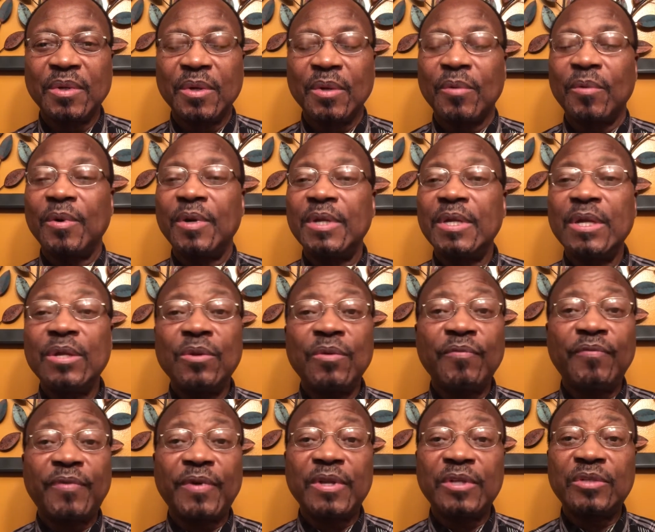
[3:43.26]
When they don't
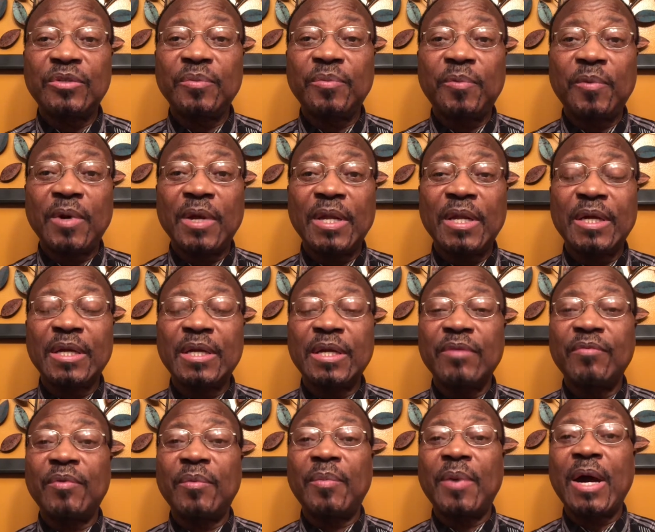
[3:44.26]
fellowship well and
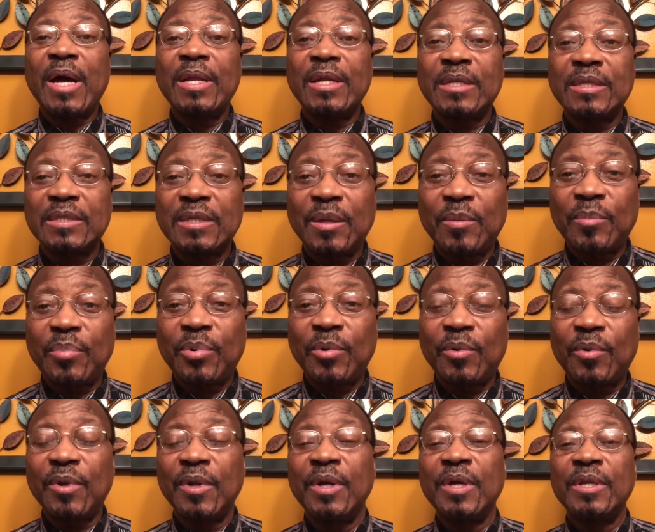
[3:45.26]
give a bad
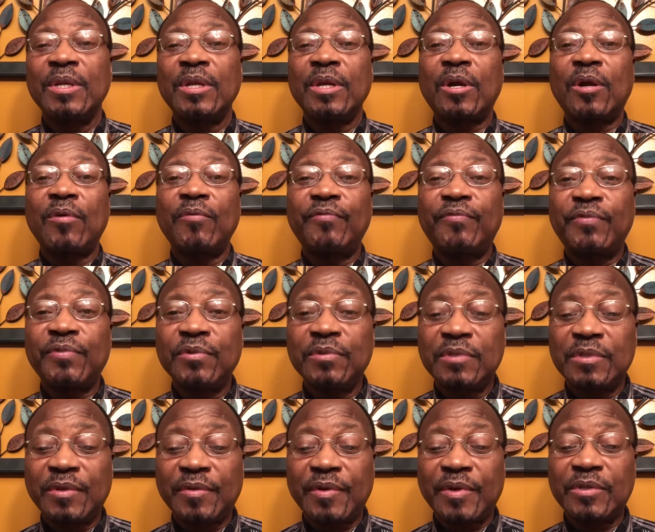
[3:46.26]
example, they confuse
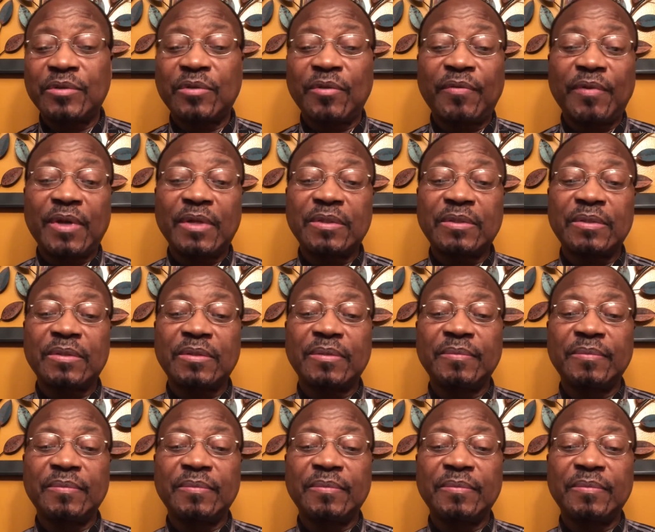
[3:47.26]
the rest of us.